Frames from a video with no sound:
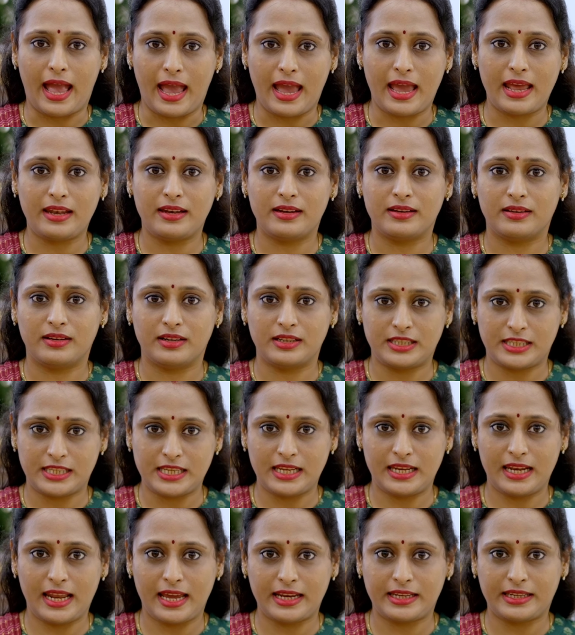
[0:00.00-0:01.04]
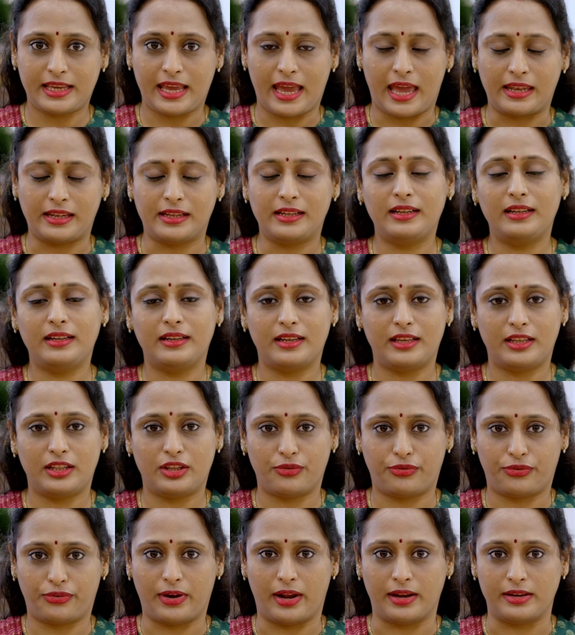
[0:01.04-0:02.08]
and a tea light candle in
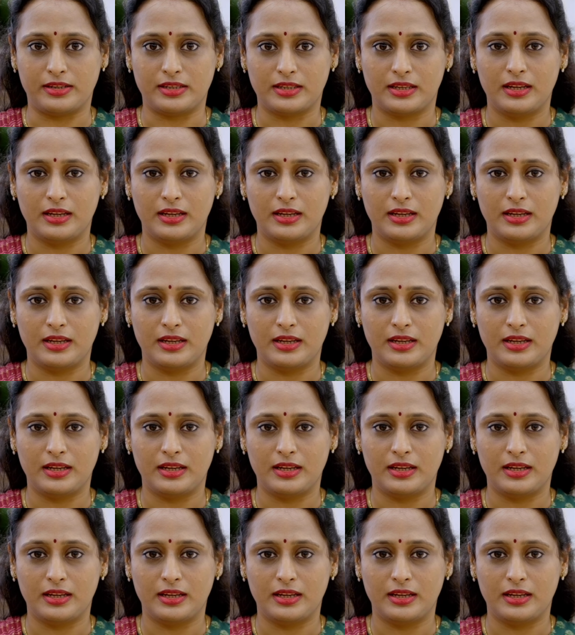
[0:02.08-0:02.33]
the front.